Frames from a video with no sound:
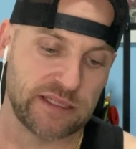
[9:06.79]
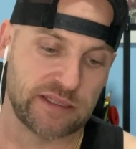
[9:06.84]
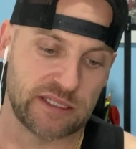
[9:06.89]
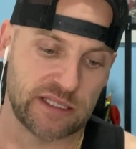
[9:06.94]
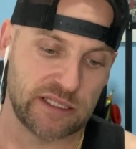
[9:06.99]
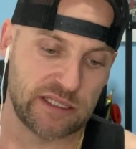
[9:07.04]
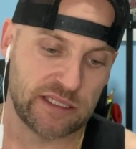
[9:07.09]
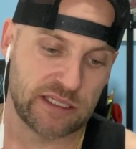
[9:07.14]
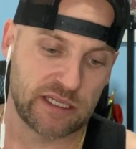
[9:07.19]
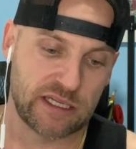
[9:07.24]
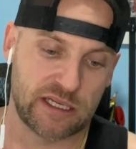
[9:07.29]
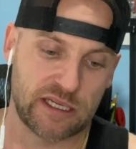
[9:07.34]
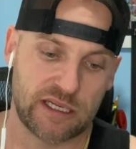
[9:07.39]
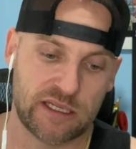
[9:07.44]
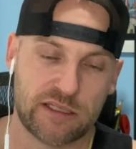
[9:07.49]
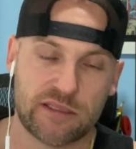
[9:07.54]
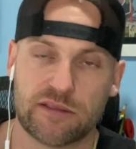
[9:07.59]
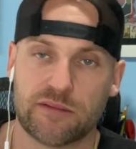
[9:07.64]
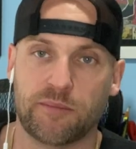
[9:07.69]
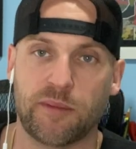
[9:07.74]

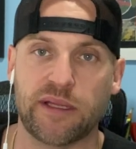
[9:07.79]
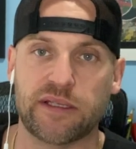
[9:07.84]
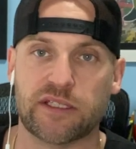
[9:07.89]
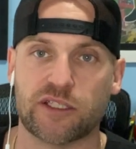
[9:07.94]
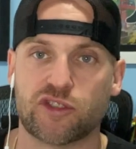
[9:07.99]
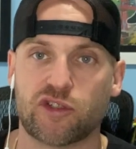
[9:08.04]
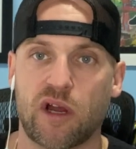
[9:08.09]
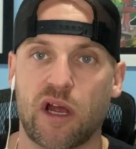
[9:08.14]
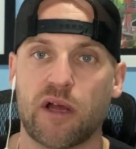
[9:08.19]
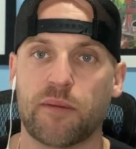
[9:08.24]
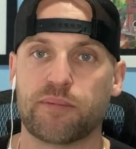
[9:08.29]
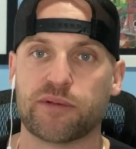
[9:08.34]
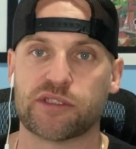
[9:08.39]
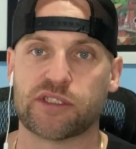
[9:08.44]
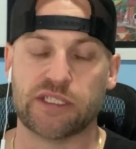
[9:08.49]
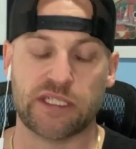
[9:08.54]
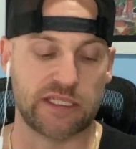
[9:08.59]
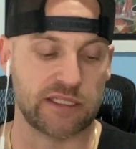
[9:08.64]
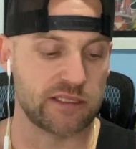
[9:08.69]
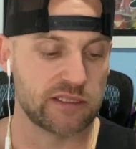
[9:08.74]
the trial
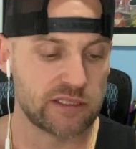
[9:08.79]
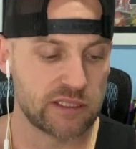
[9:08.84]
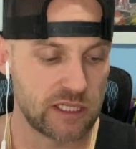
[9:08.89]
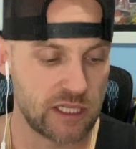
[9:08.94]
proceed.